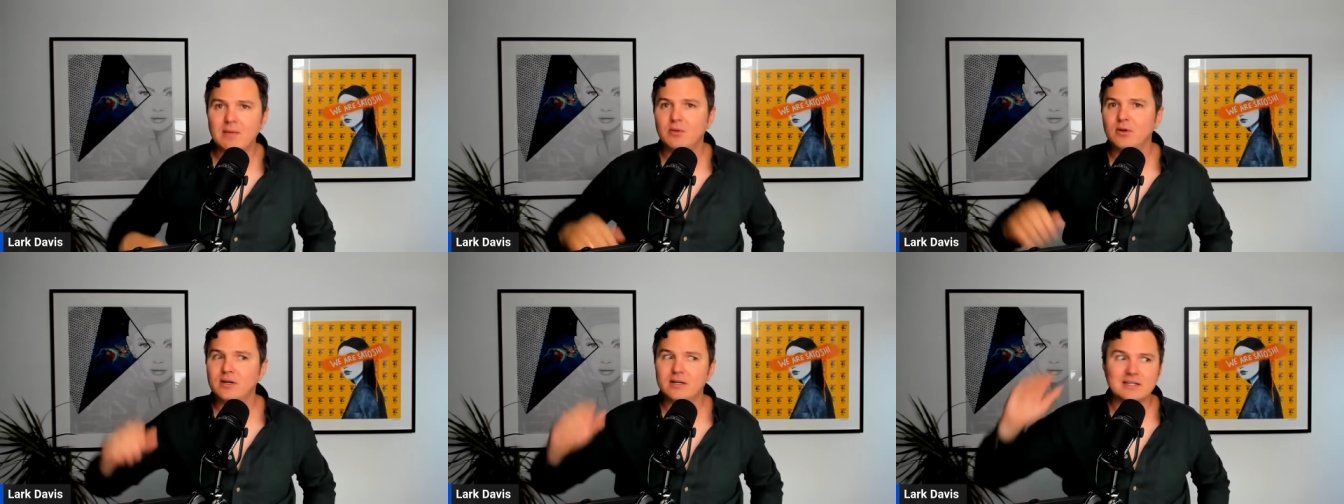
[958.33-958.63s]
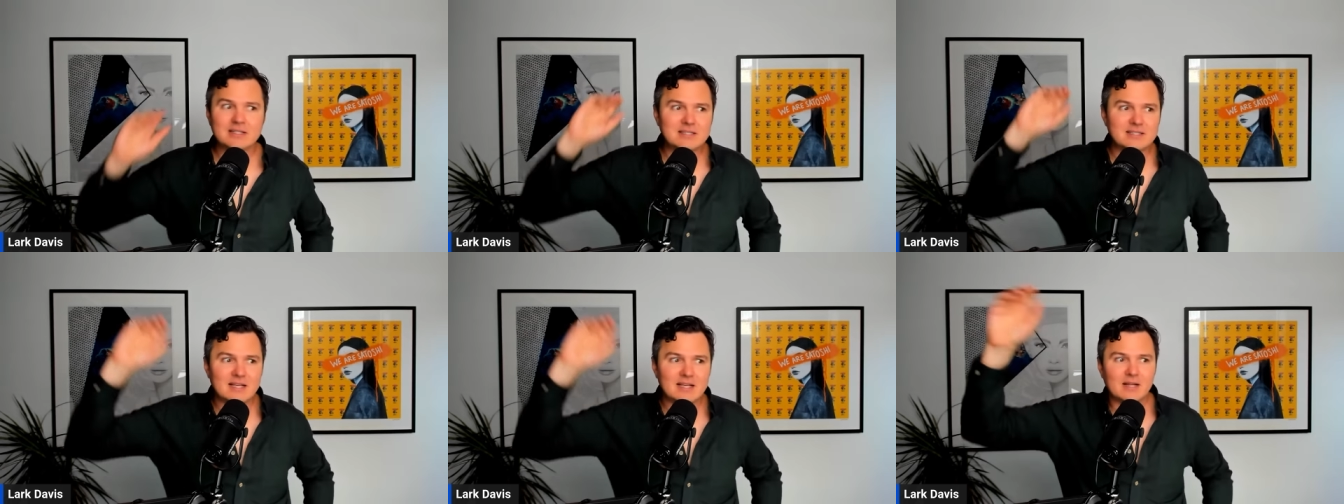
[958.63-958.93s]
looking
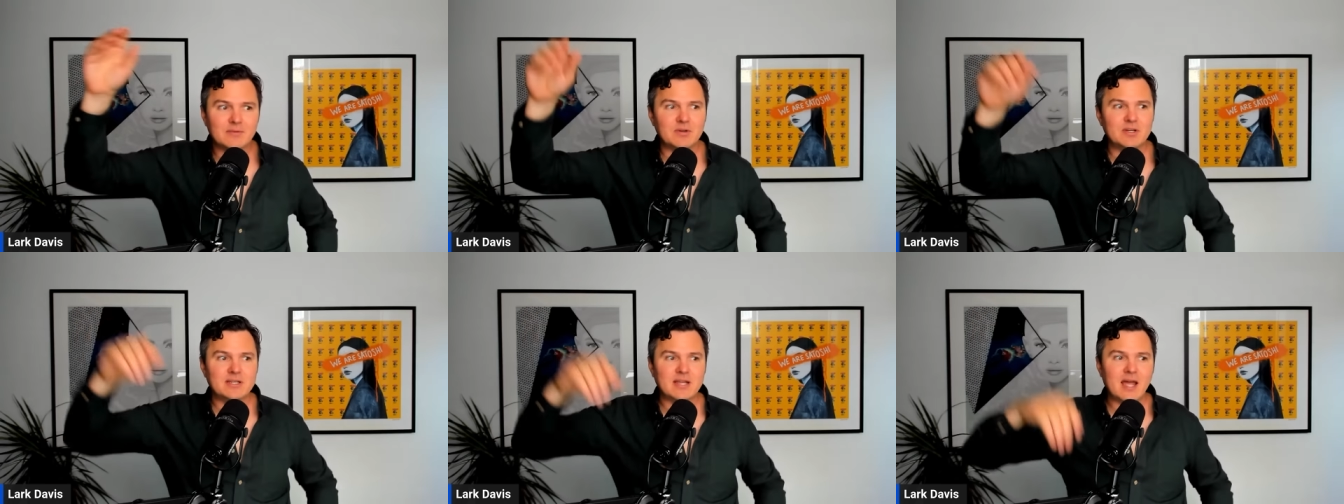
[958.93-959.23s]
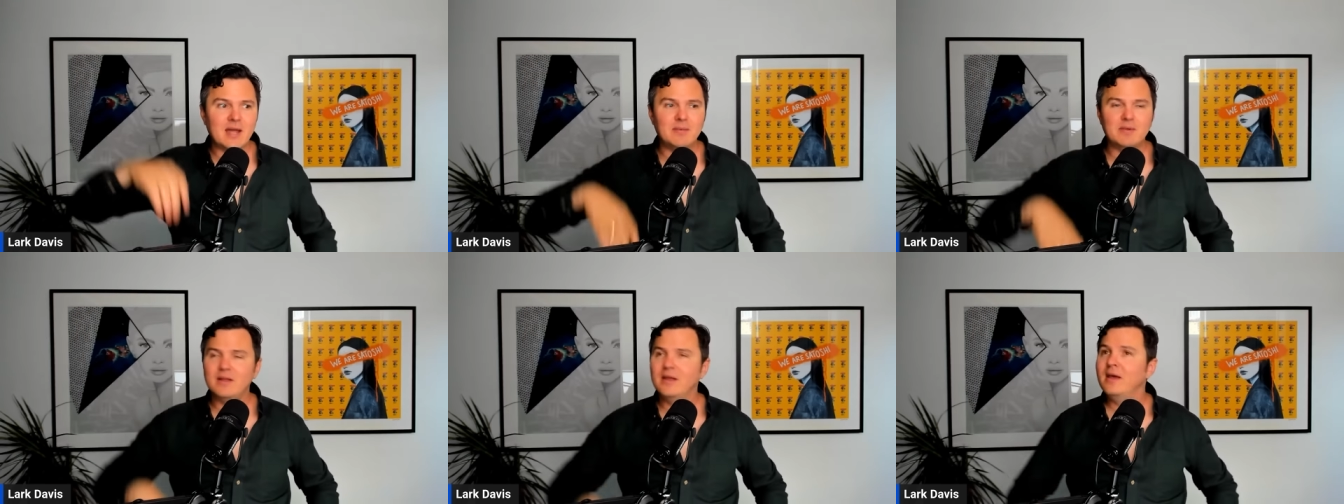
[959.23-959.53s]
to sell every
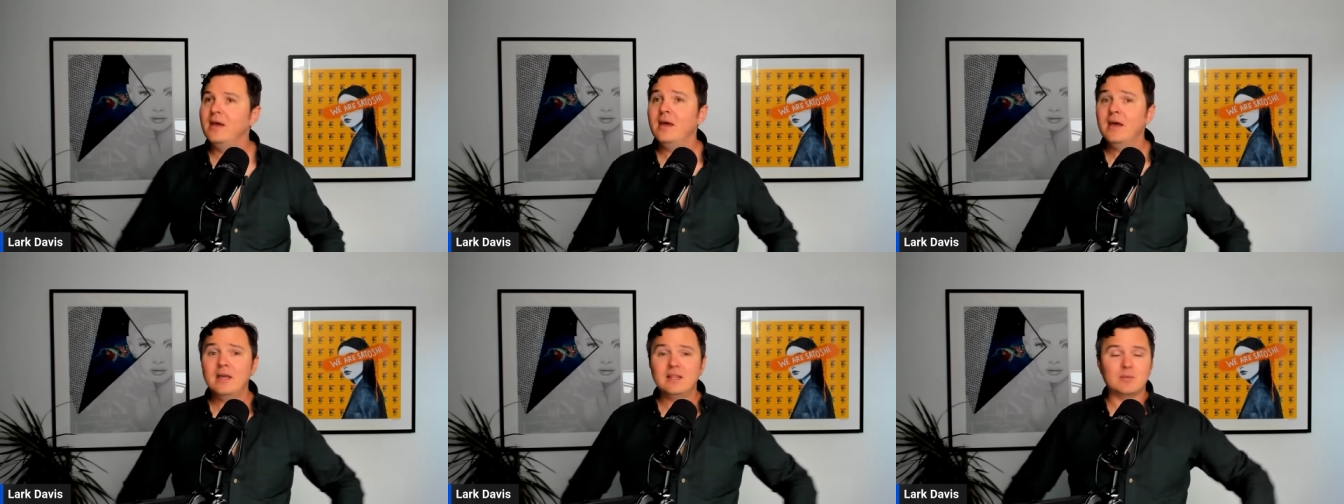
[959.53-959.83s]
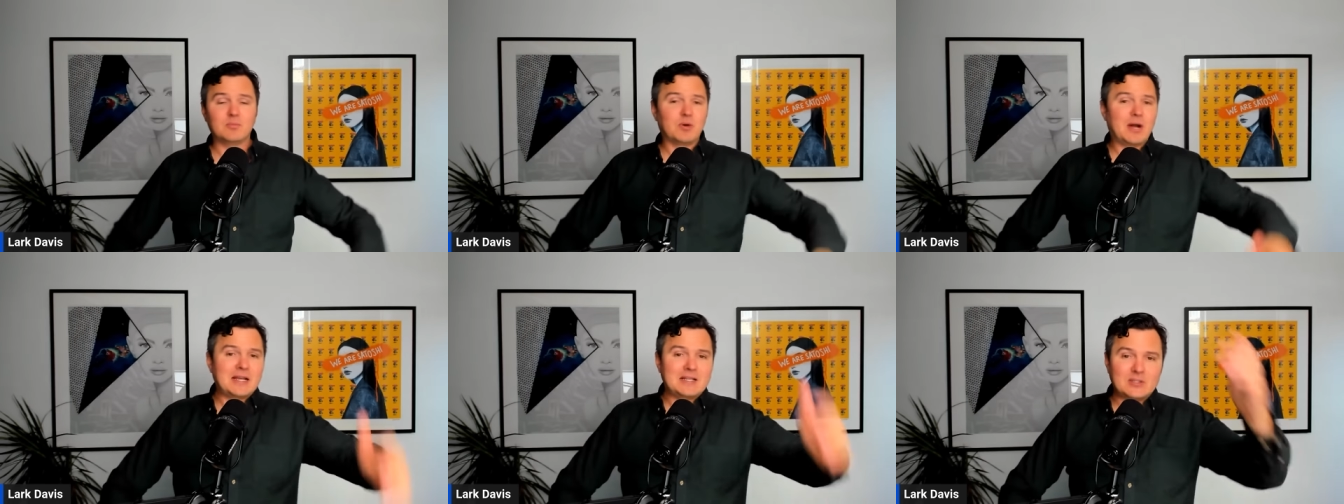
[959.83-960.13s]
time it, the
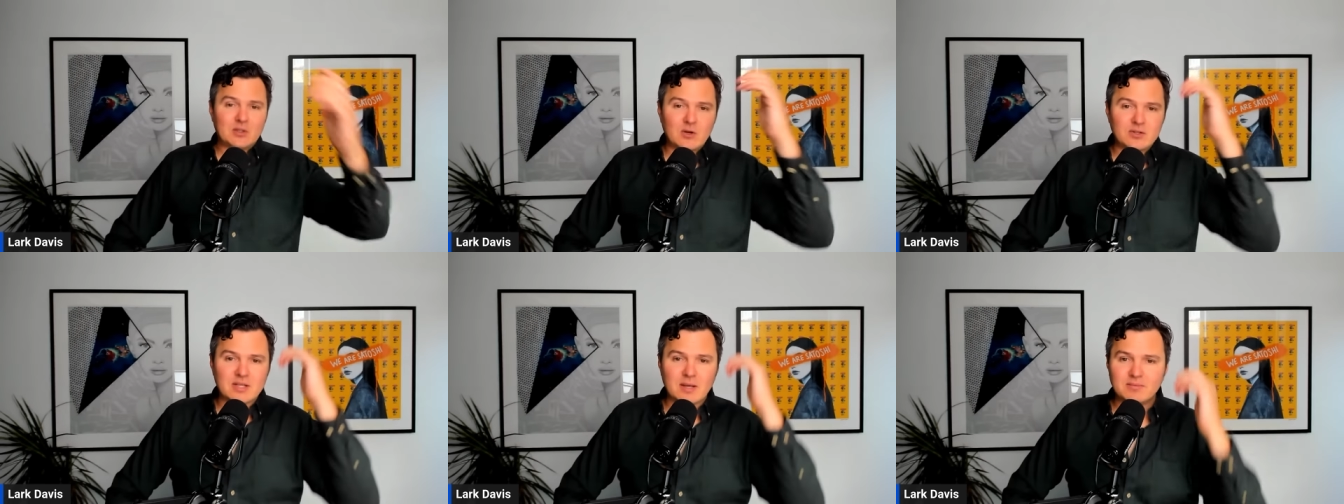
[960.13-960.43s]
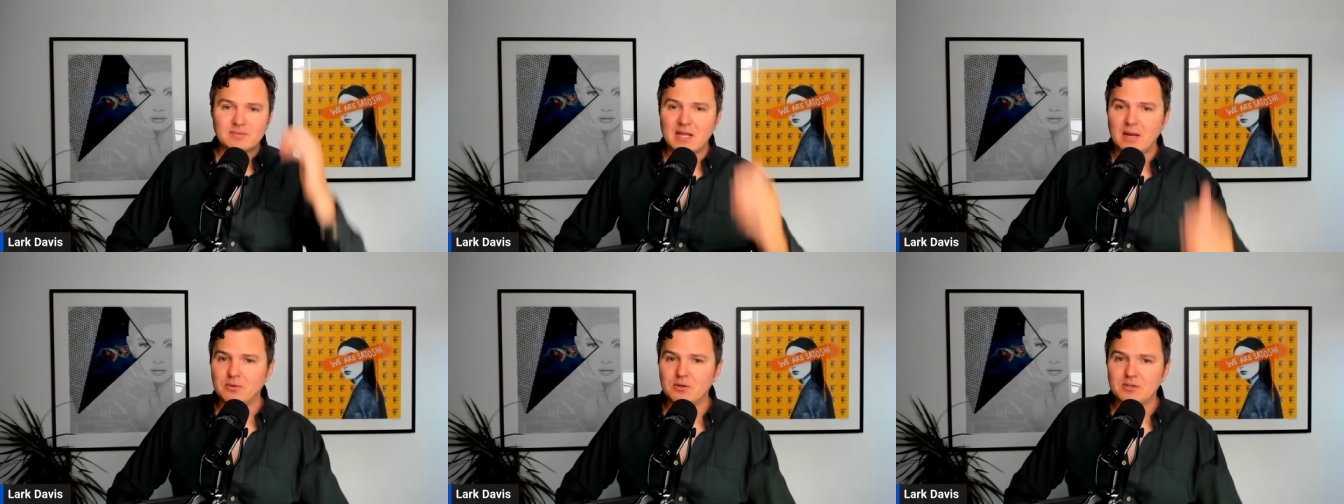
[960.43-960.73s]
price goes
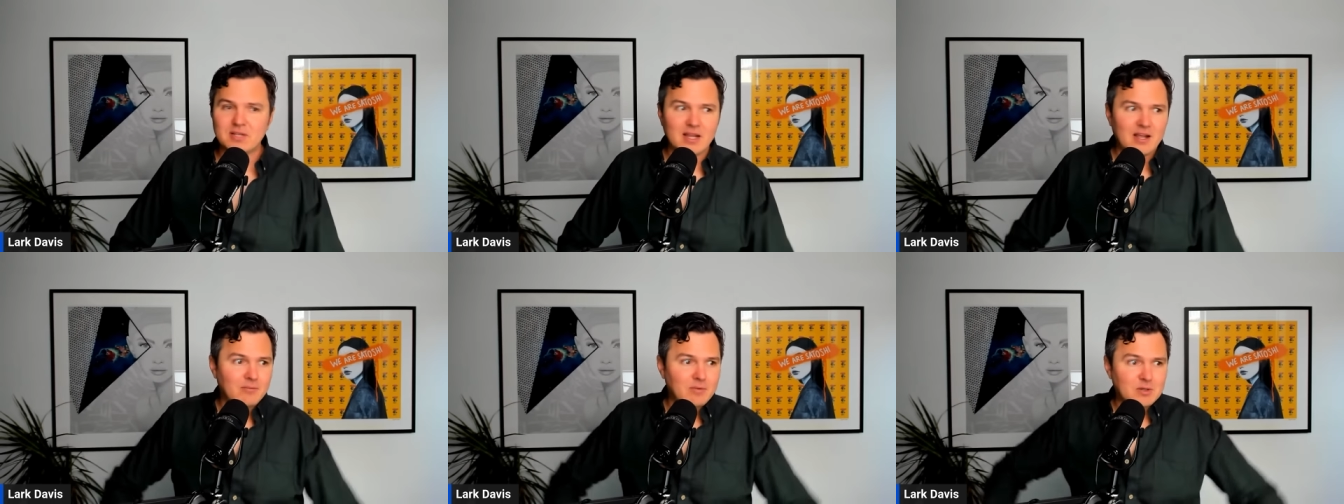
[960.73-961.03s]
up ten percent.